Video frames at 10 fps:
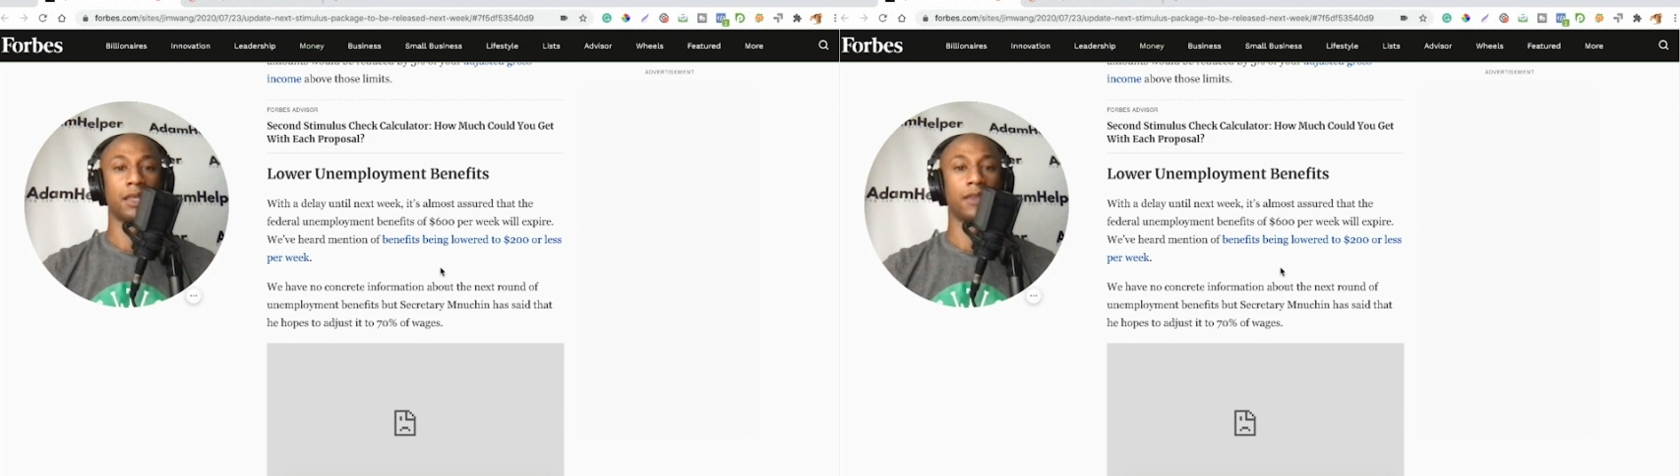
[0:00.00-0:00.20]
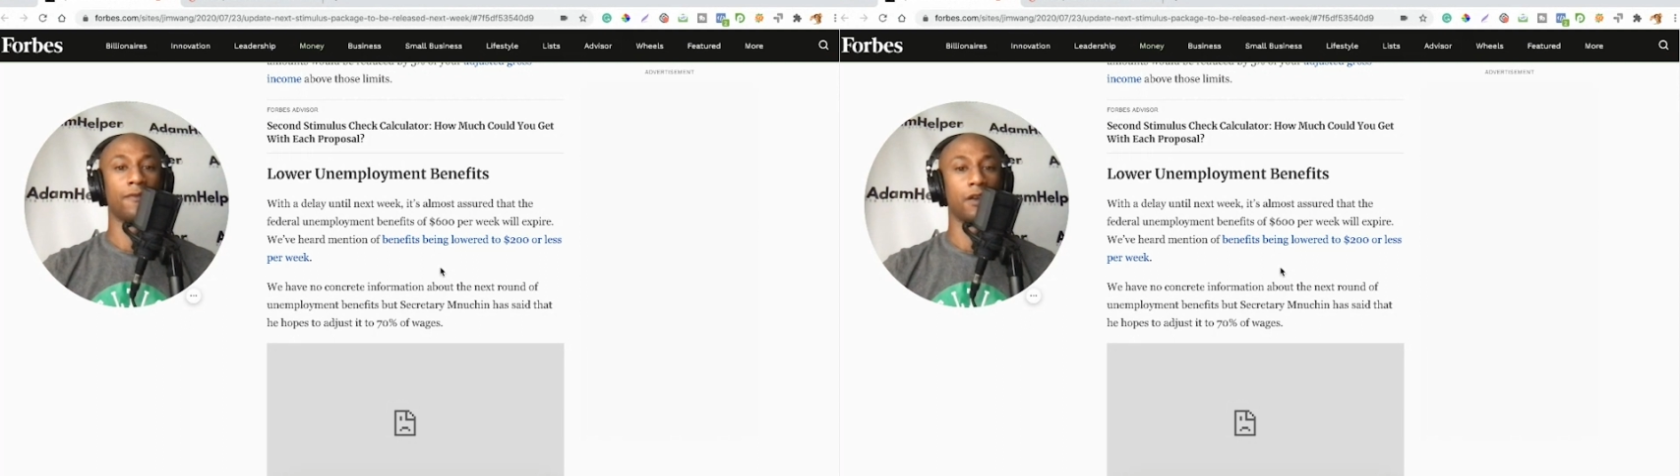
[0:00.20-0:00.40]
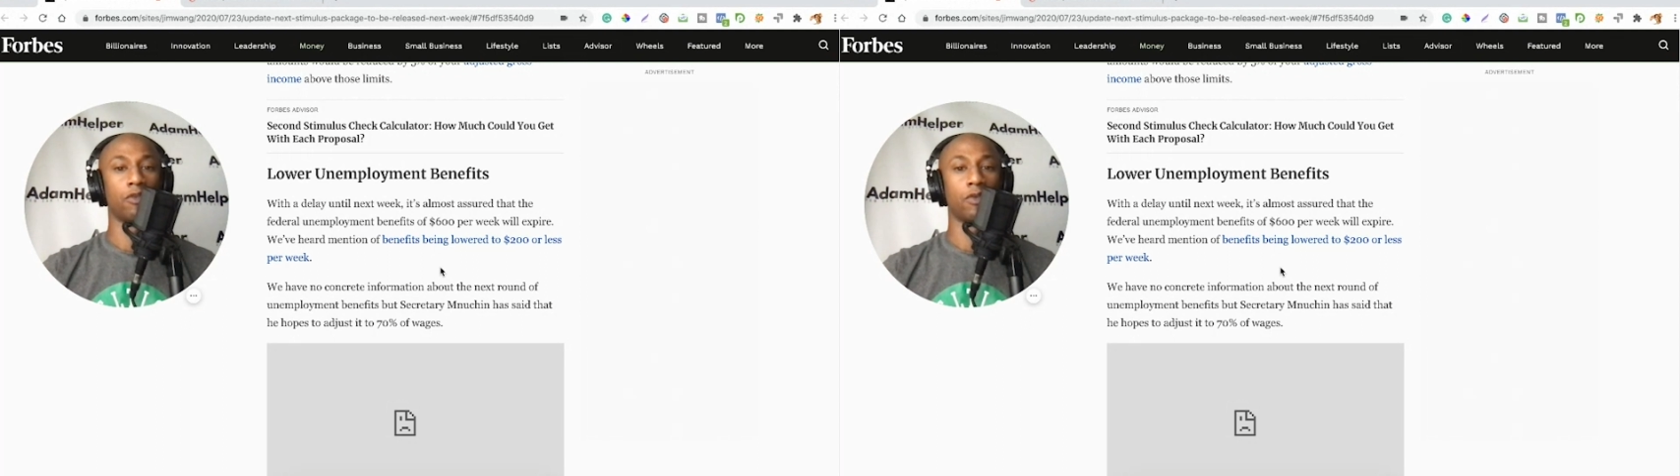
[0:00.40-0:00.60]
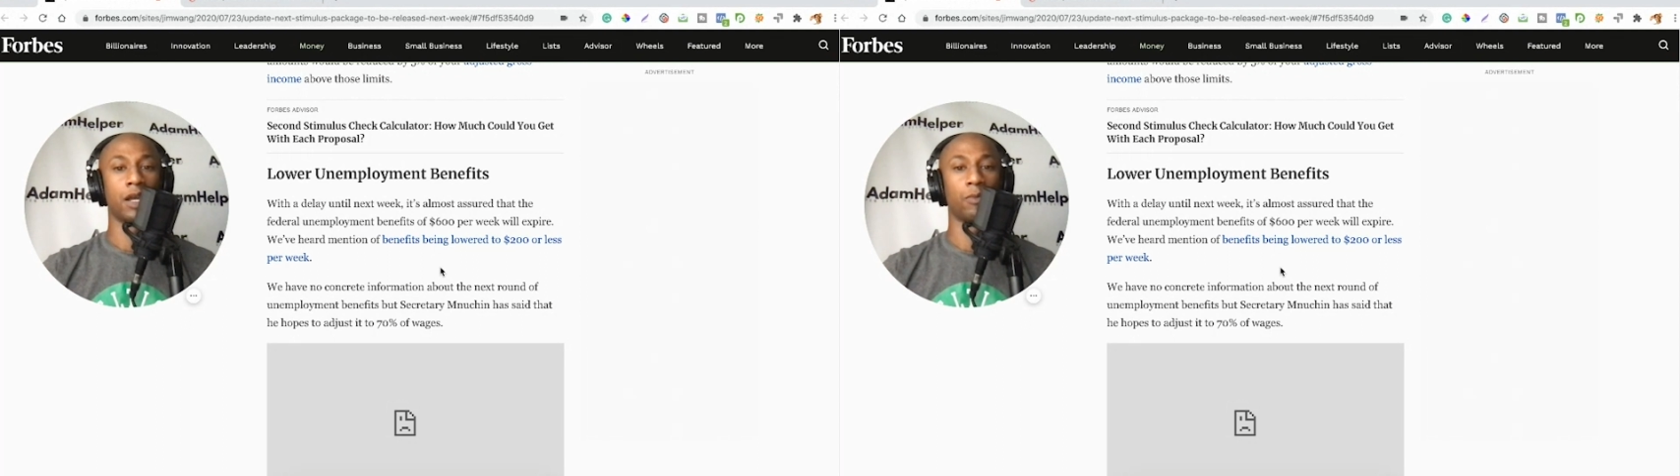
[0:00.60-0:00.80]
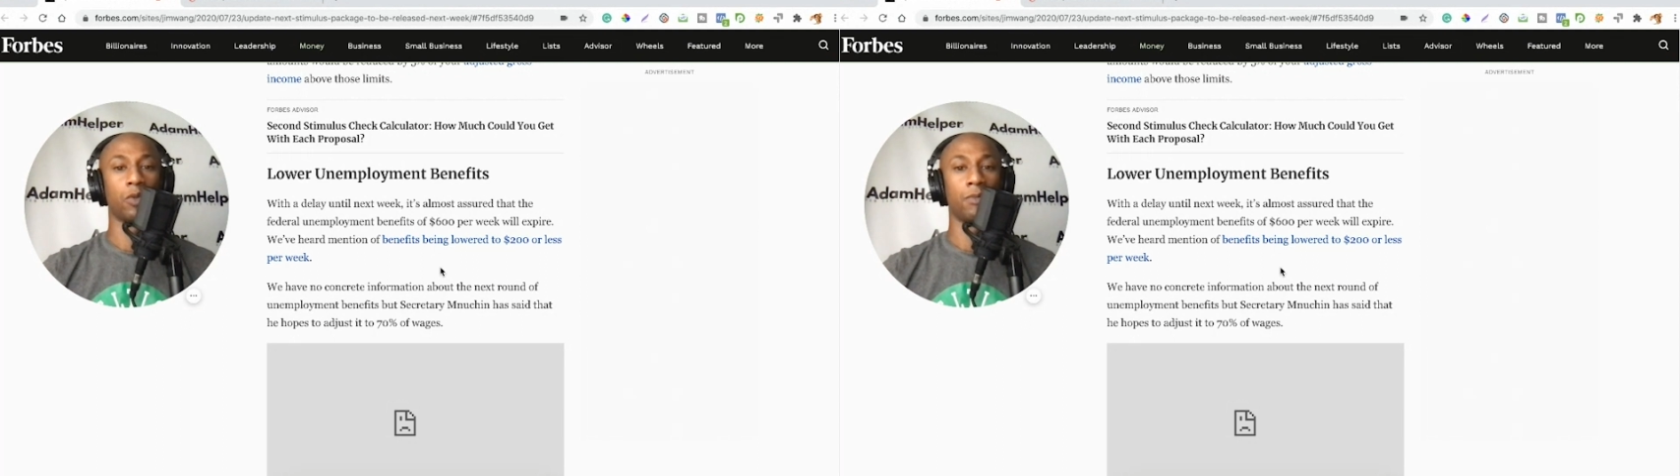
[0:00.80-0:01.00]
that the federal
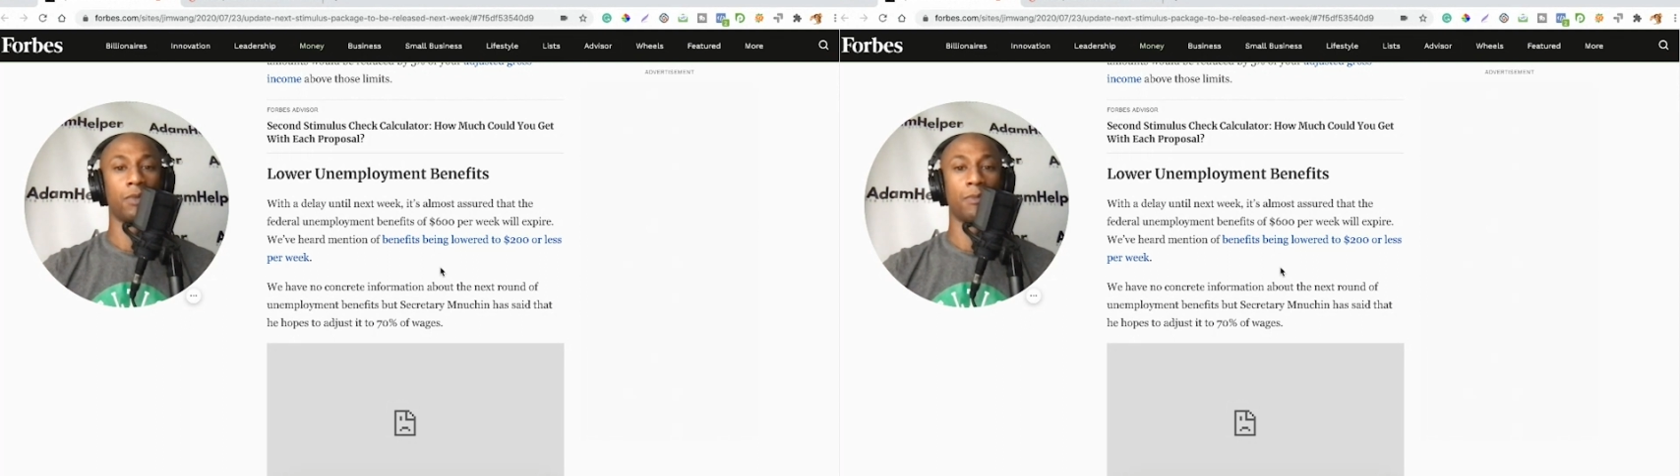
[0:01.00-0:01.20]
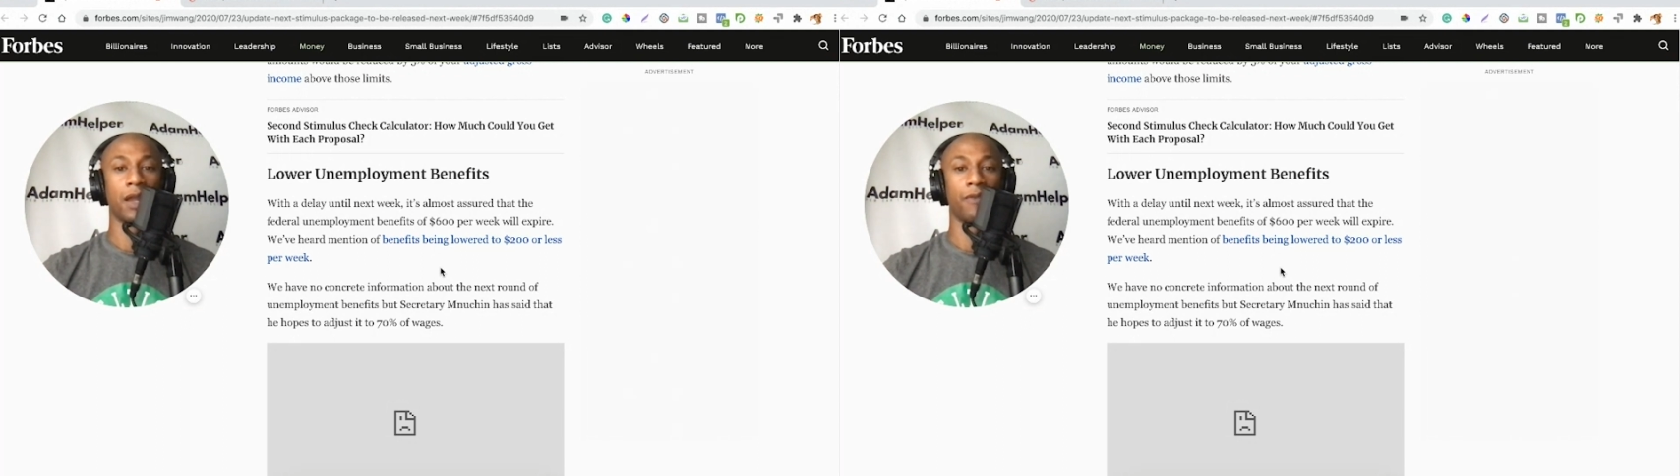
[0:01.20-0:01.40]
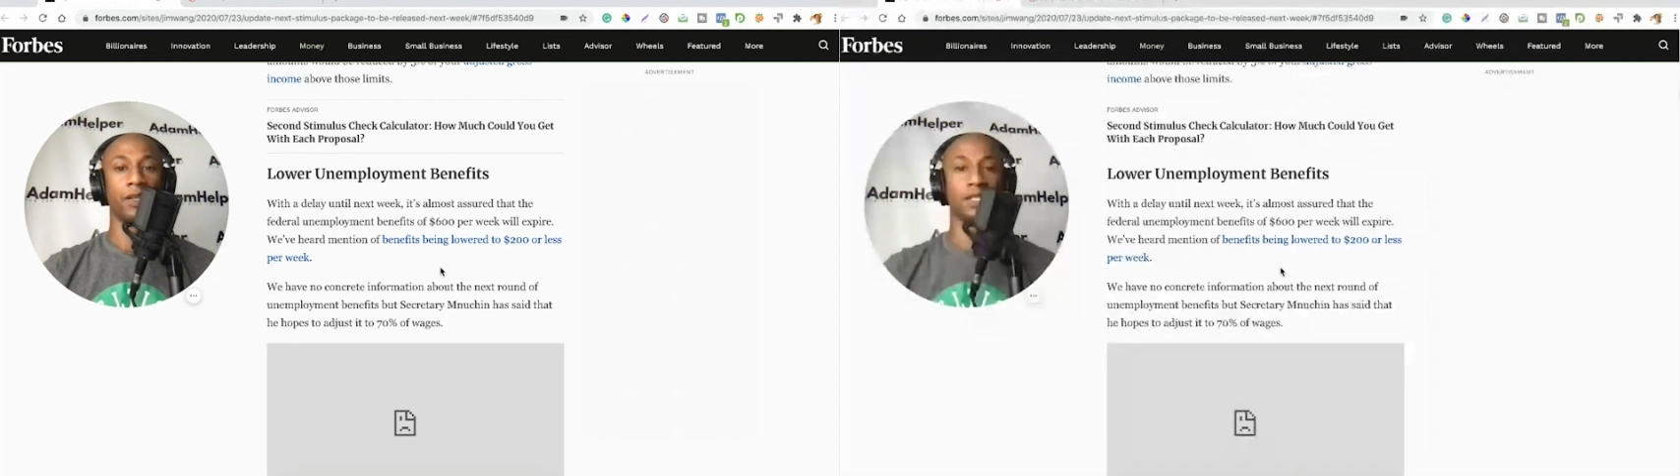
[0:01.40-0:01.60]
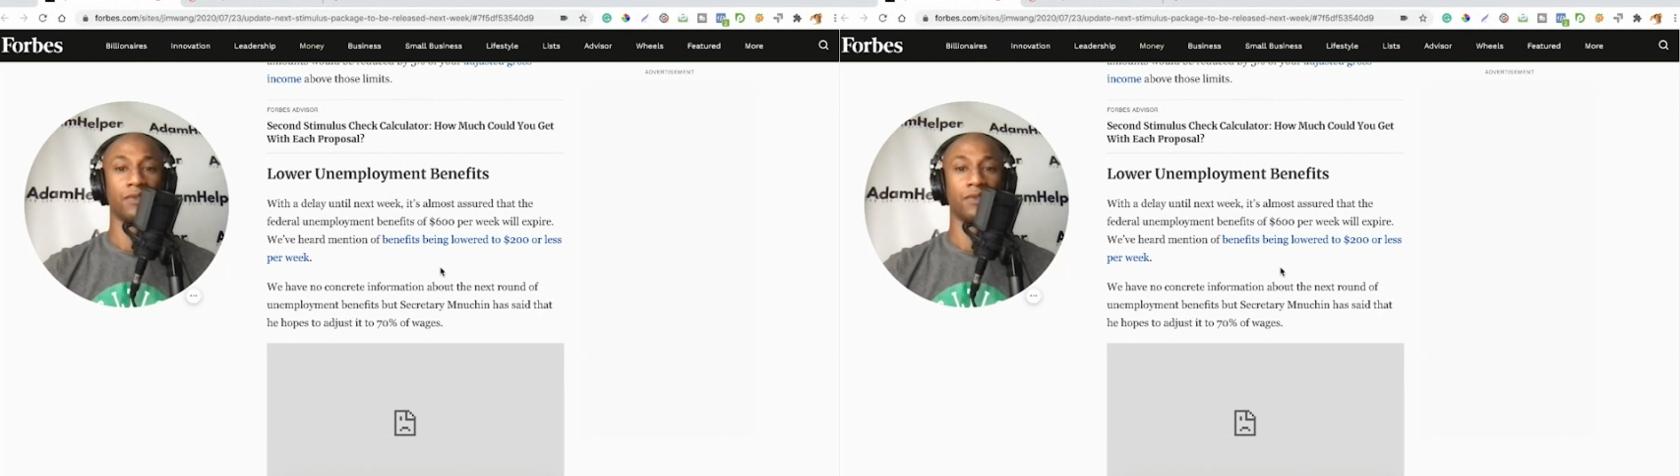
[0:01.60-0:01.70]
unemployment benefits